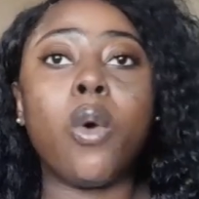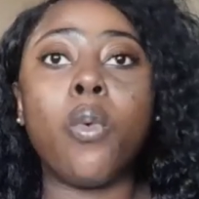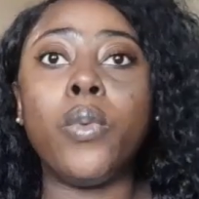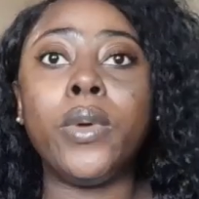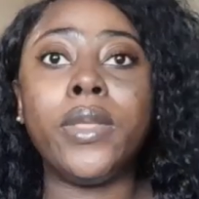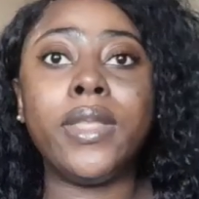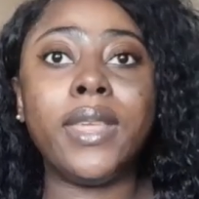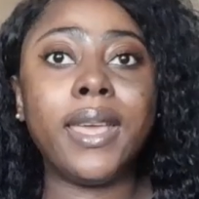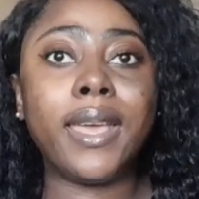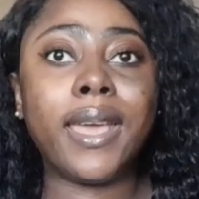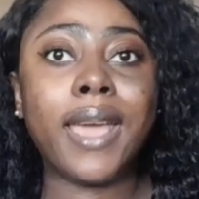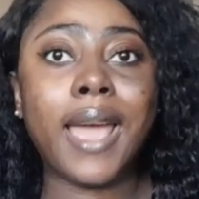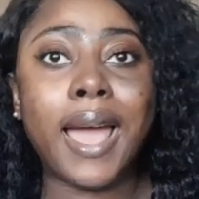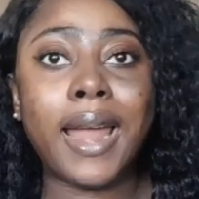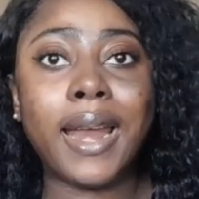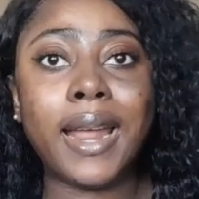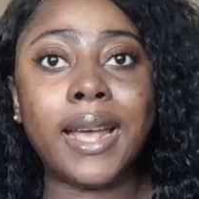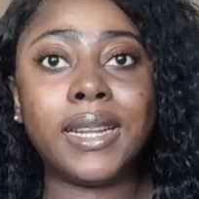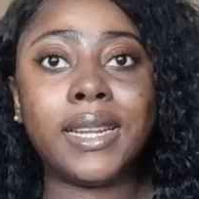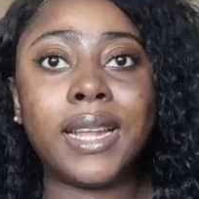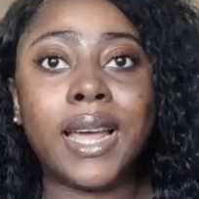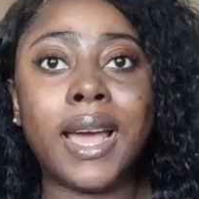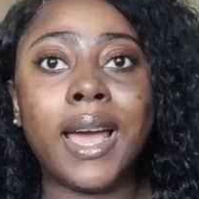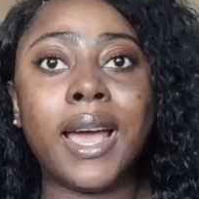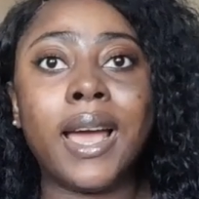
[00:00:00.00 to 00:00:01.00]
within
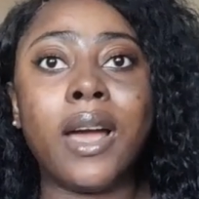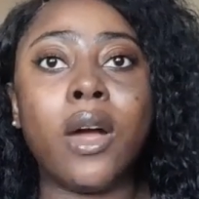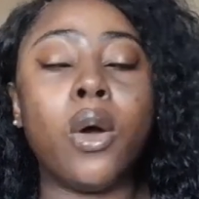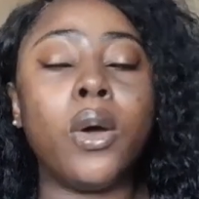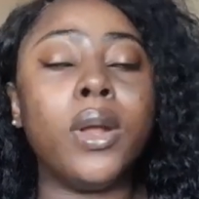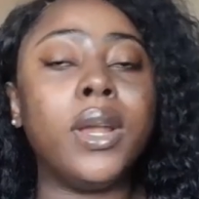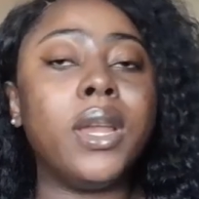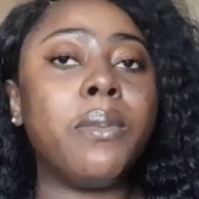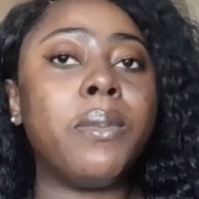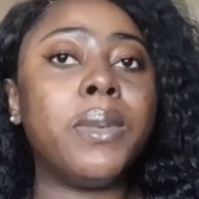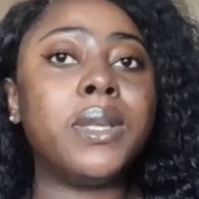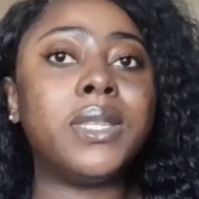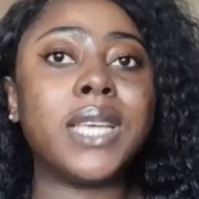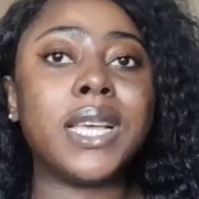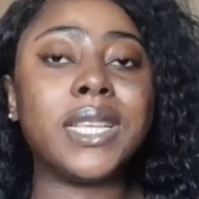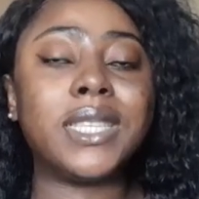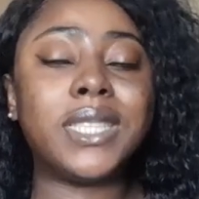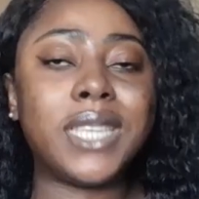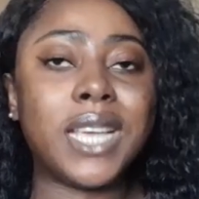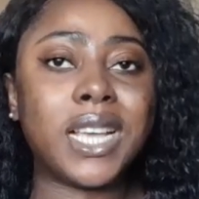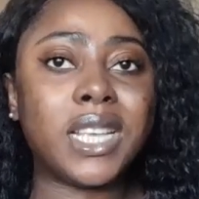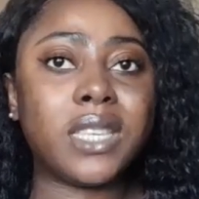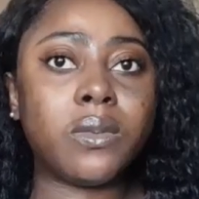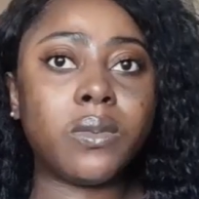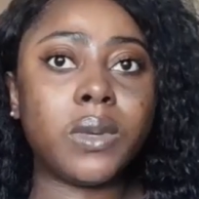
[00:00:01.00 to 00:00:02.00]
Canada,
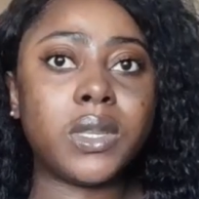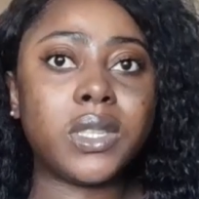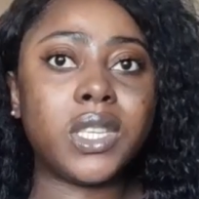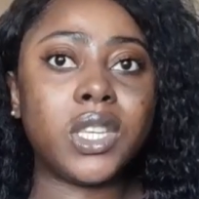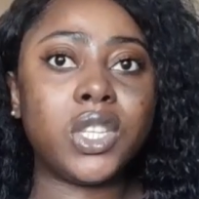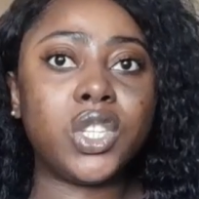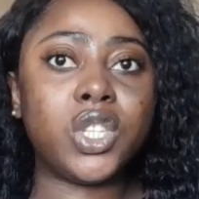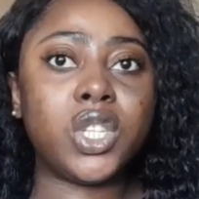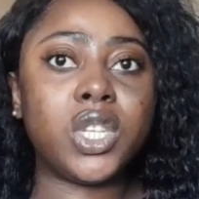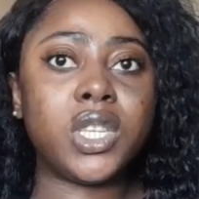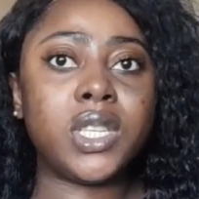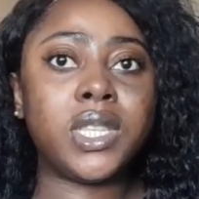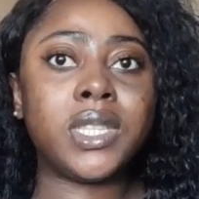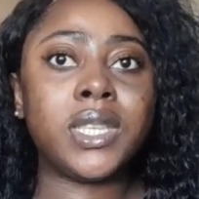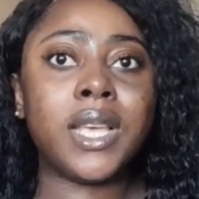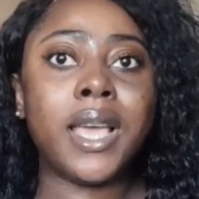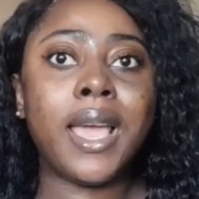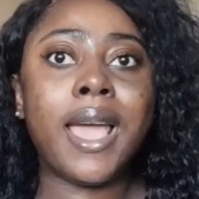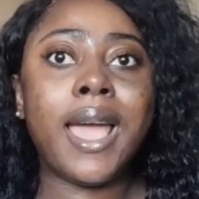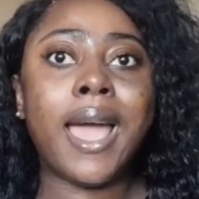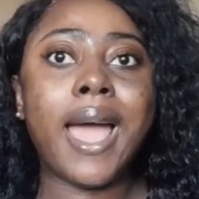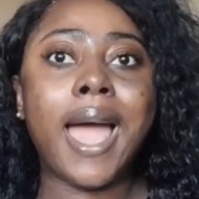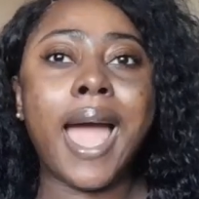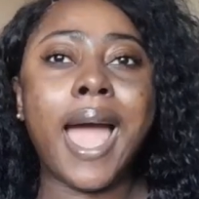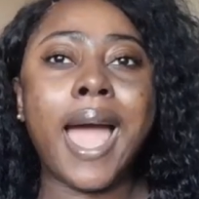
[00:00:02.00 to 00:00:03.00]
unlimited text messages,
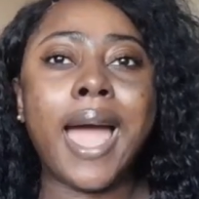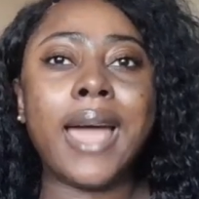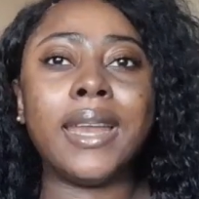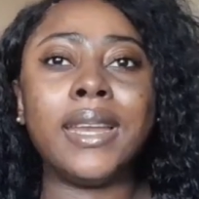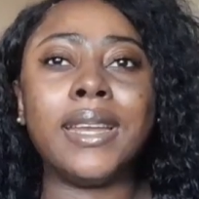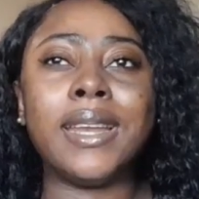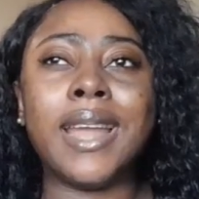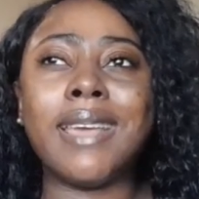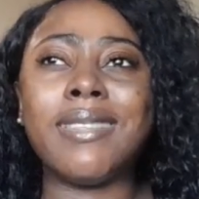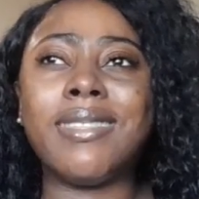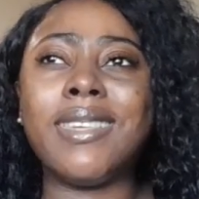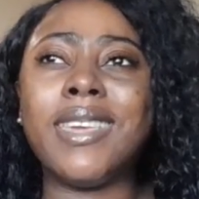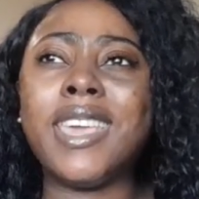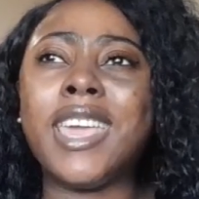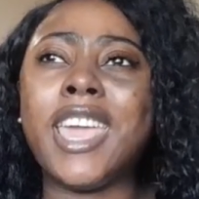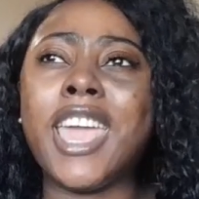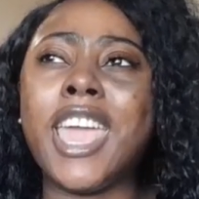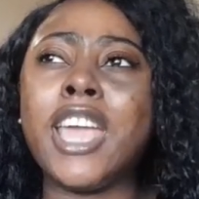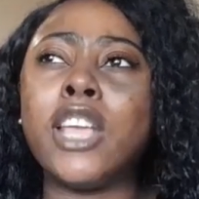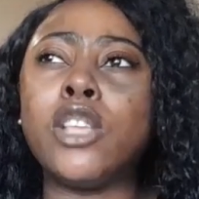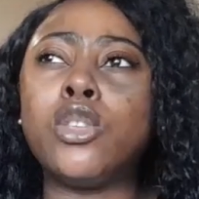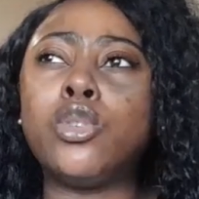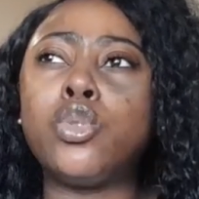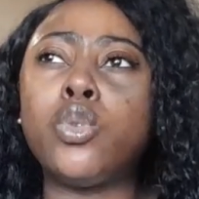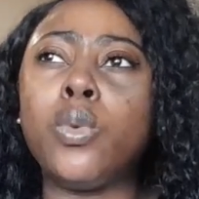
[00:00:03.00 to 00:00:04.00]
and I think
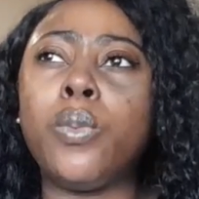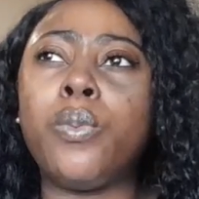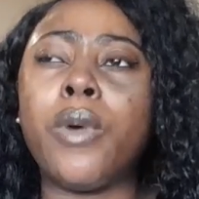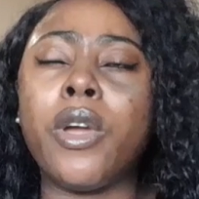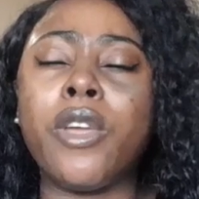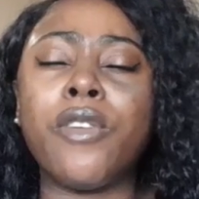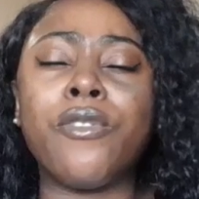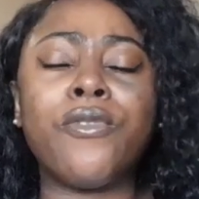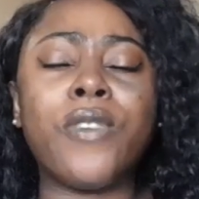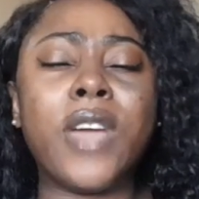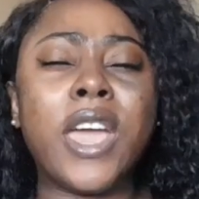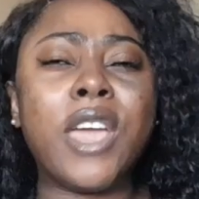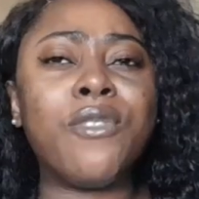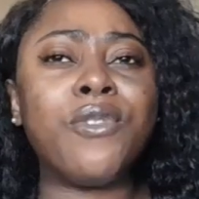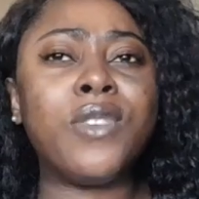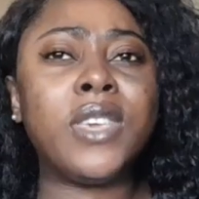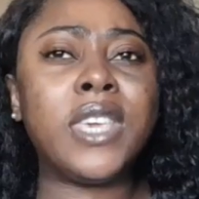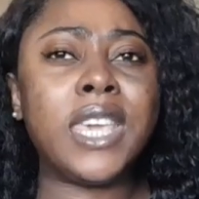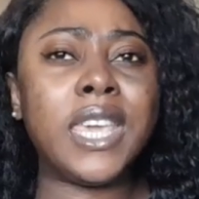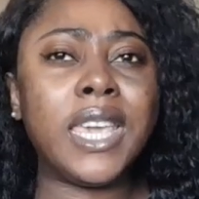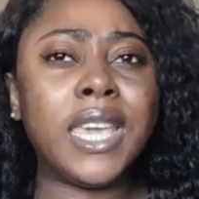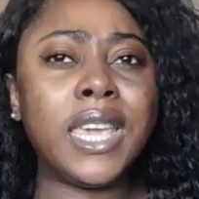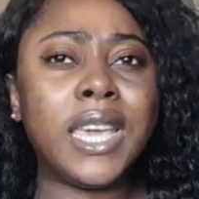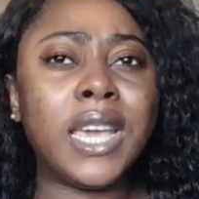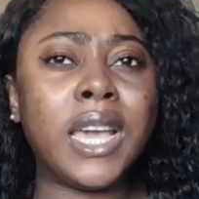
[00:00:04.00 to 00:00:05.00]
a 2.5
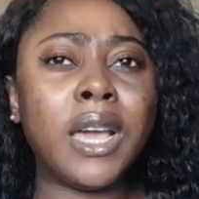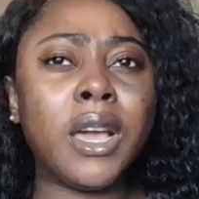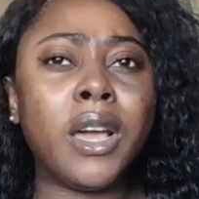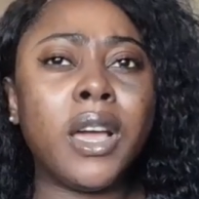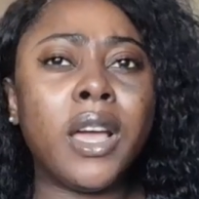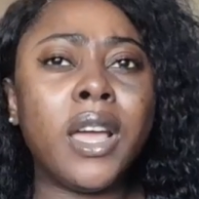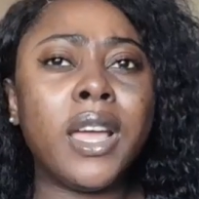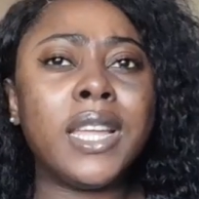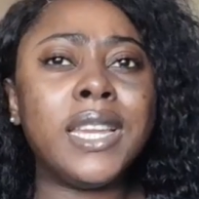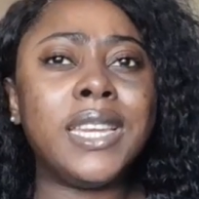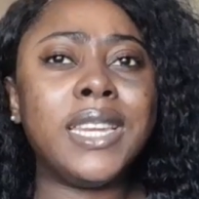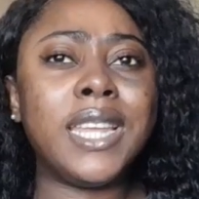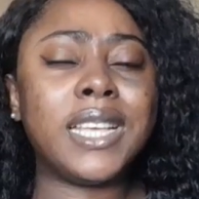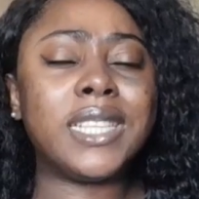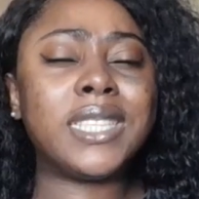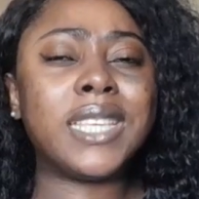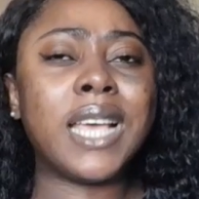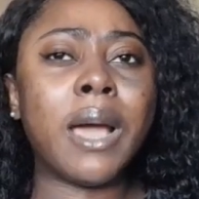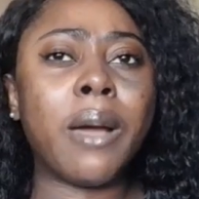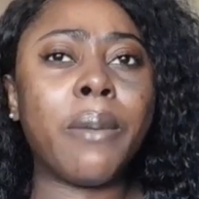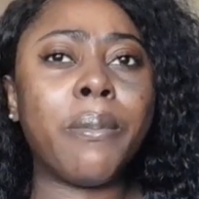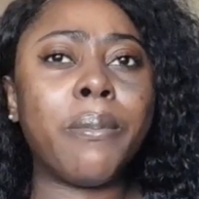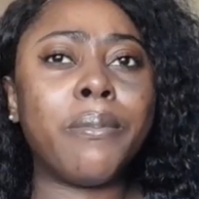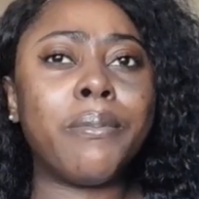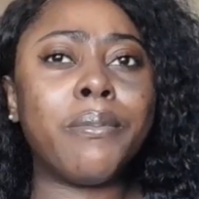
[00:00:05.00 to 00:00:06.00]
gig
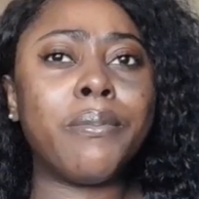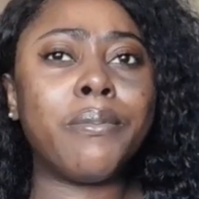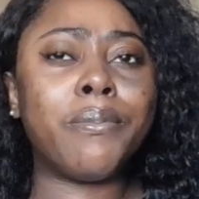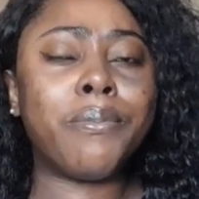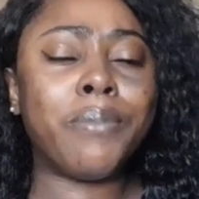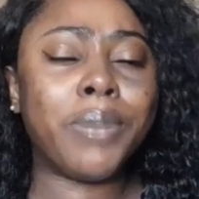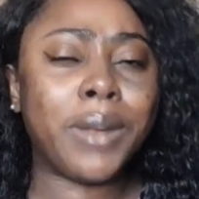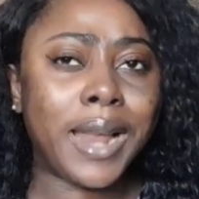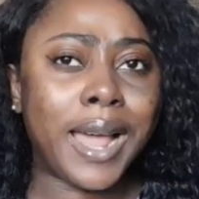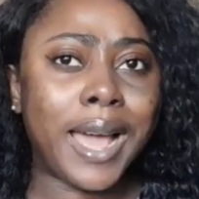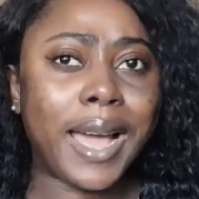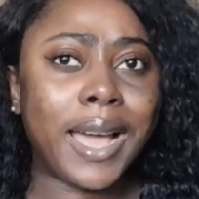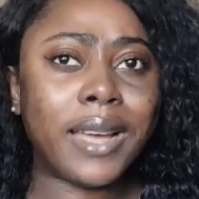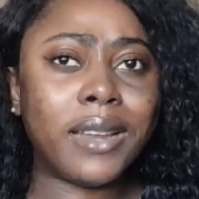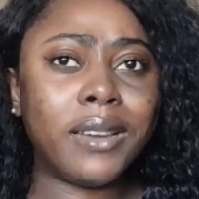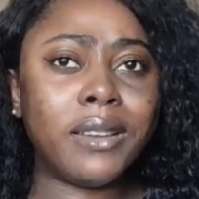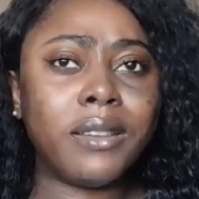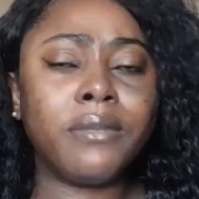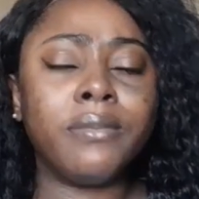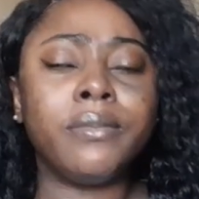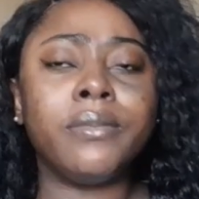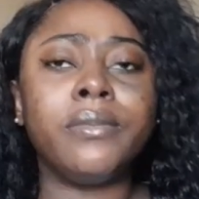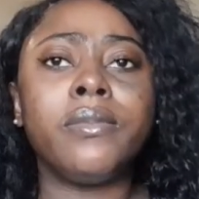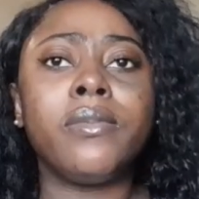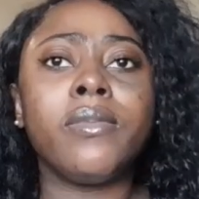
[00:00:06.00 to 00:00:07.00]
data plan.